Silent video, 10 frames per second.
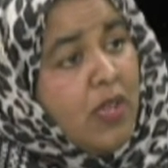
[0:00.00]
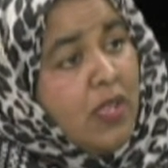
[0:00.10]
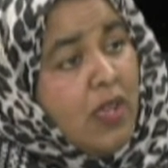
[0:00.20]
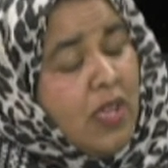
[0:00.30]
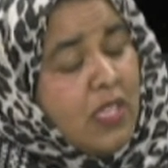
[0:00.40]

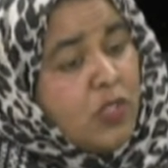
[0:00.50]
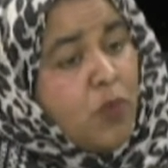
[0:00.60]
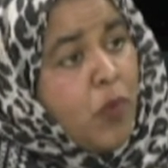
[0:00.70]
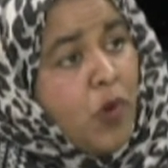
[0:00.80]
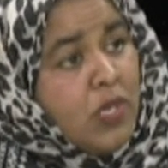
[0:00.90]
at some
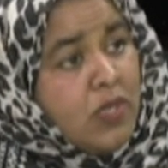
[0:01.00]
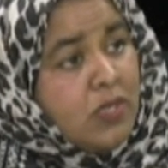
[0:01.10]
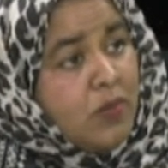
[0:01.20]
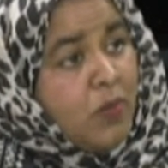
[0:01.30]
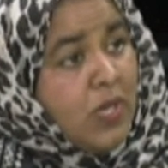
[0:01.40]
point,
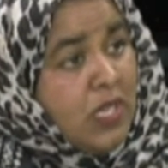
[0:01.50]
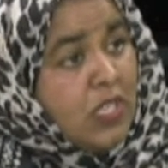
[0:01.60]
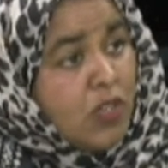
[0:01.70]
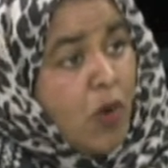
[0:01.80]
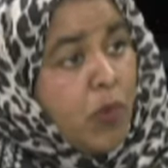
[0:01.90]
we need
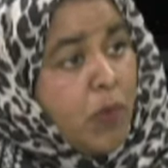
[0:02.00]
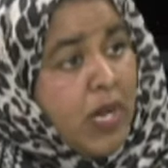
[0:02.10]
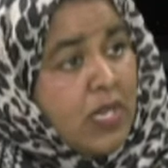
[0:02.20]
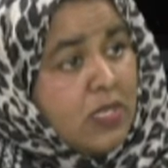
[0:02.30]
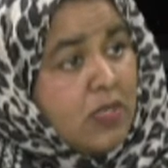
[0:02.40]
to
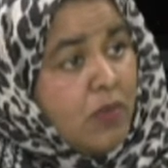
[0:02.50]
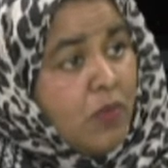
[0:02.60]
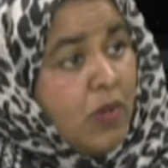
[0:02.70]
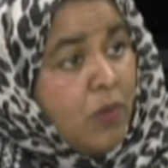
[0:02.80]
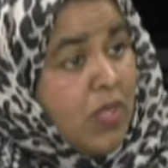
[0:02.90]
compromise
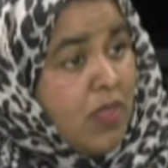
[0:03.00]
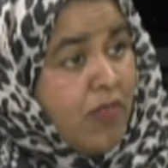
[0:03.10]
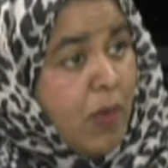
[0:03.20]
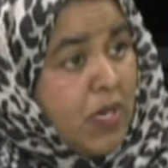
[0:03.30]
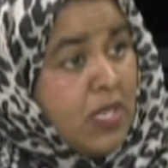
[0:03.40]
with the
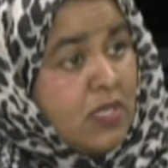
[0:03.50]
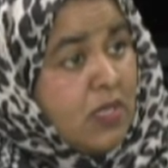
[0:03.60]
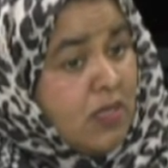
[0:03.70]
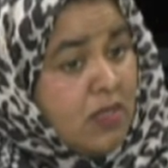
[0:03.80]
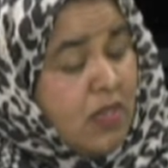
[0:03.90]
families
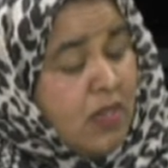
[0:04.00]
and